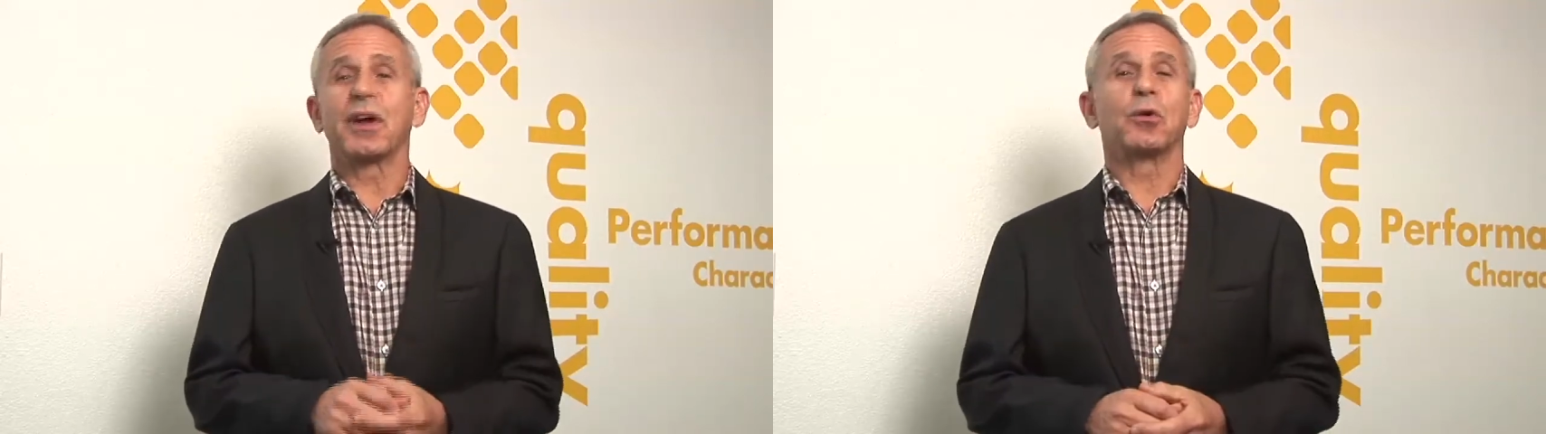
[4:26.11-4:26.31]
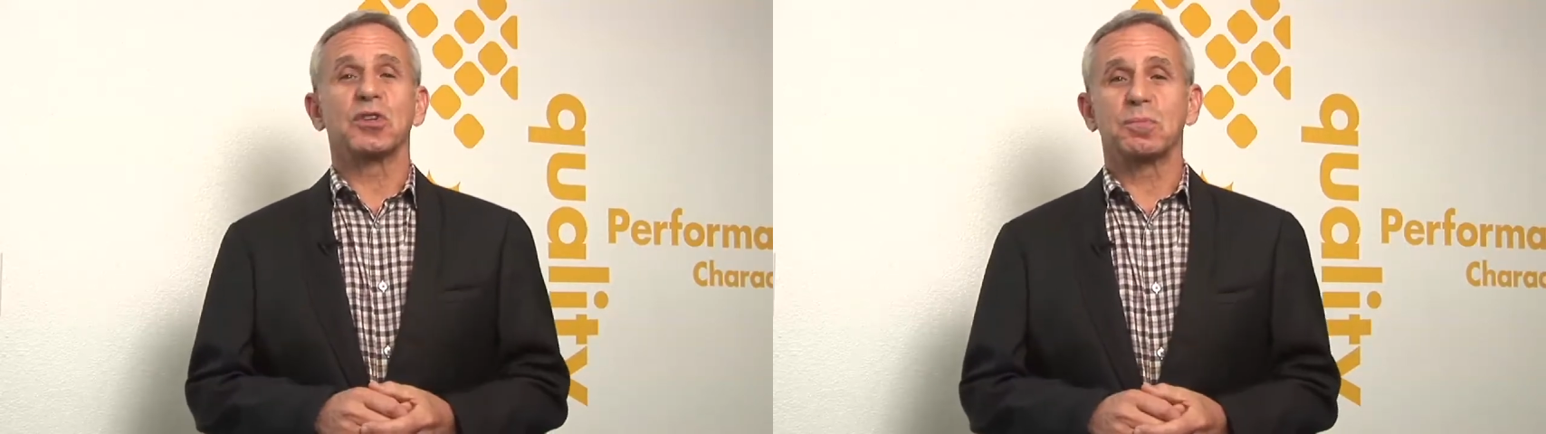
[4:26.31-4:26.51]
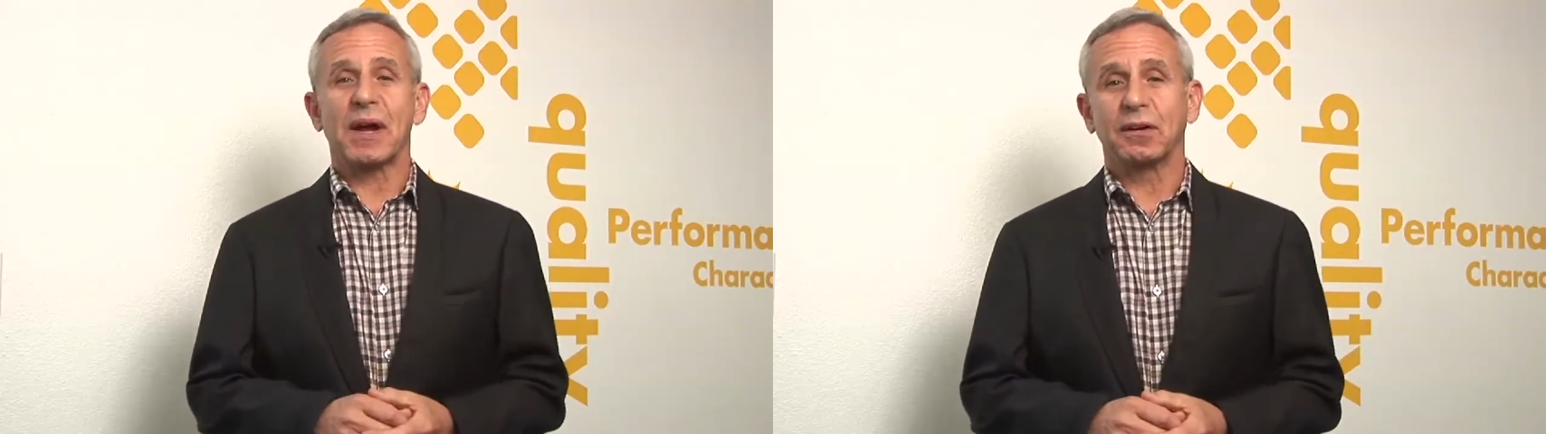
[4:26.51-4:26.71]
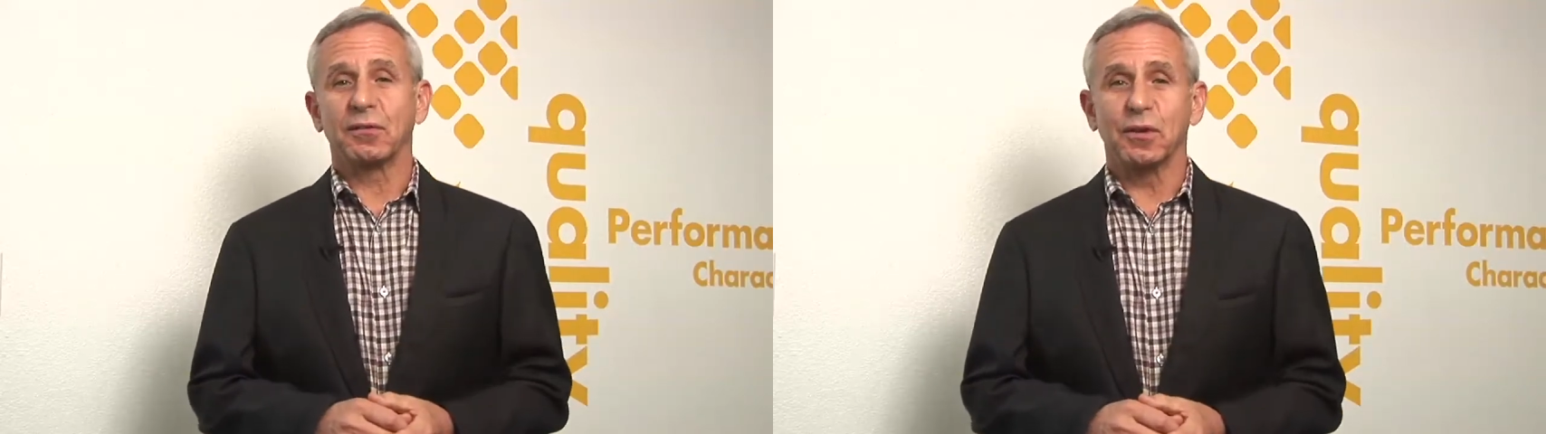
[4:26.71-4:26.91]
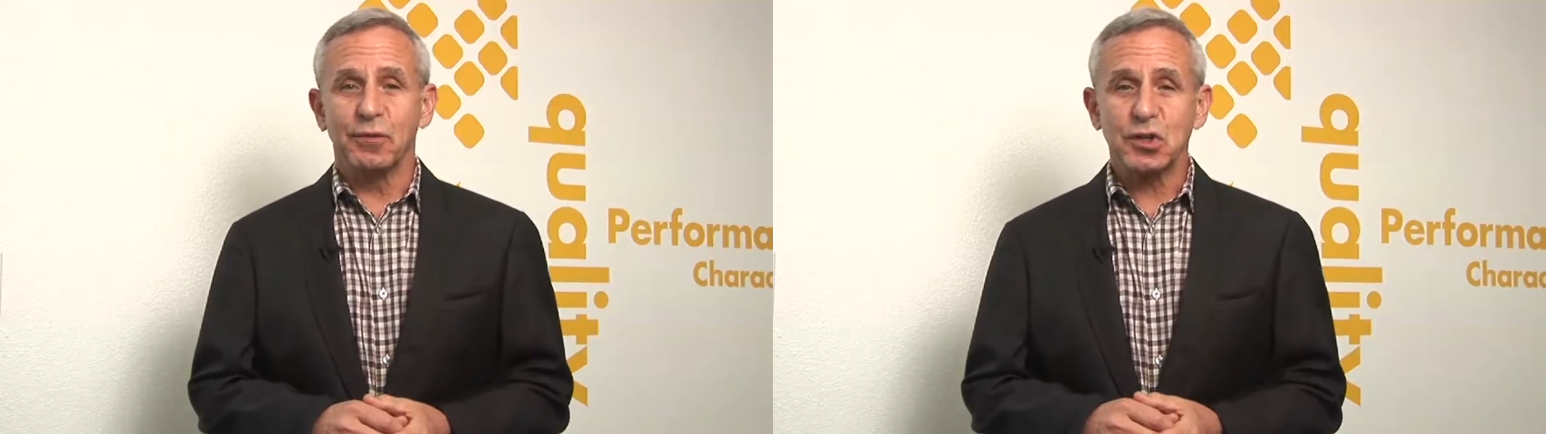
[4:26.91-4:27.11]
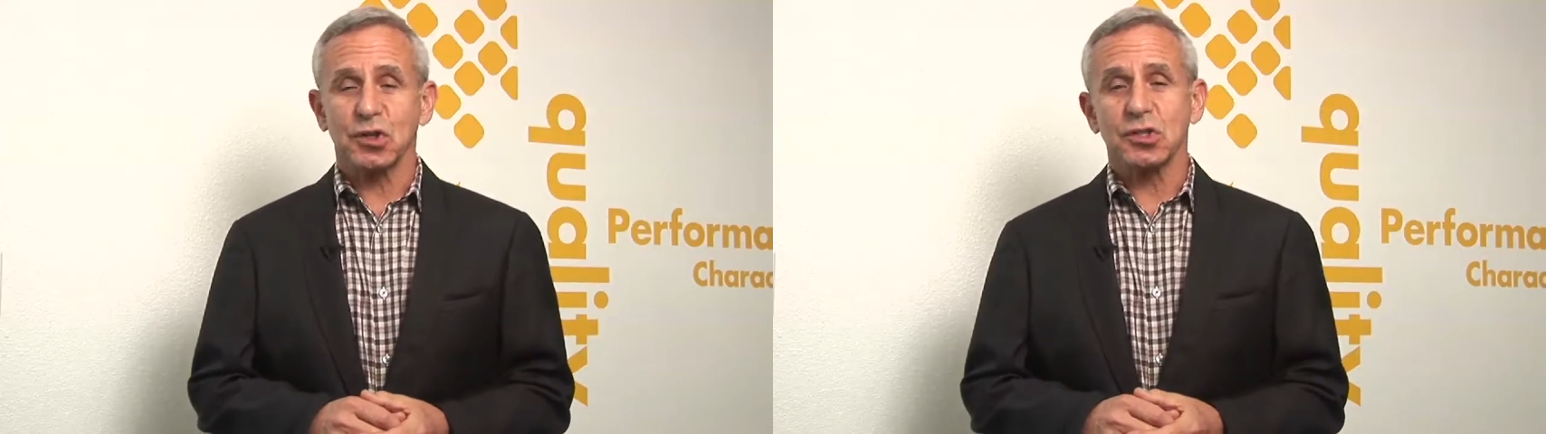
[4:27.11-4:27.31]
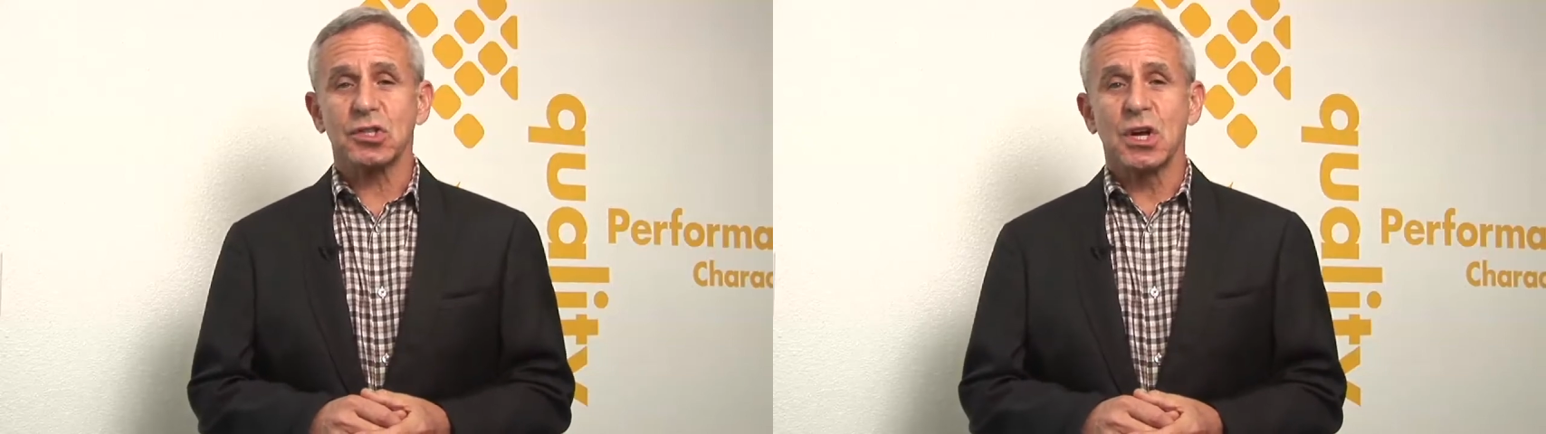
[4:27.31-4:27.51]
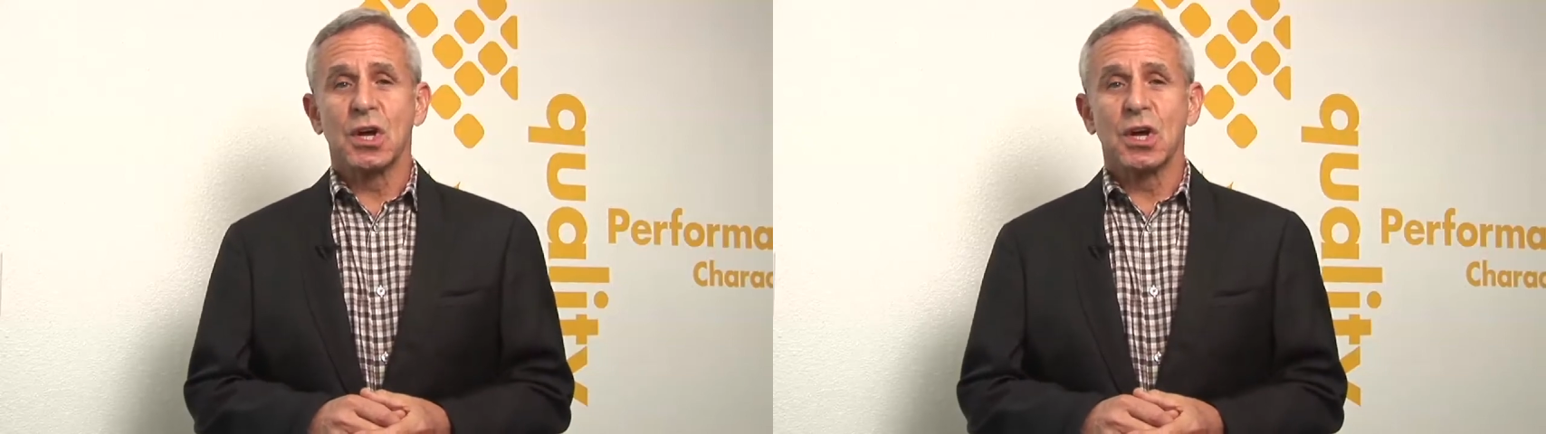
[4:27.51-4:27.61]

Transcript: their respective divisions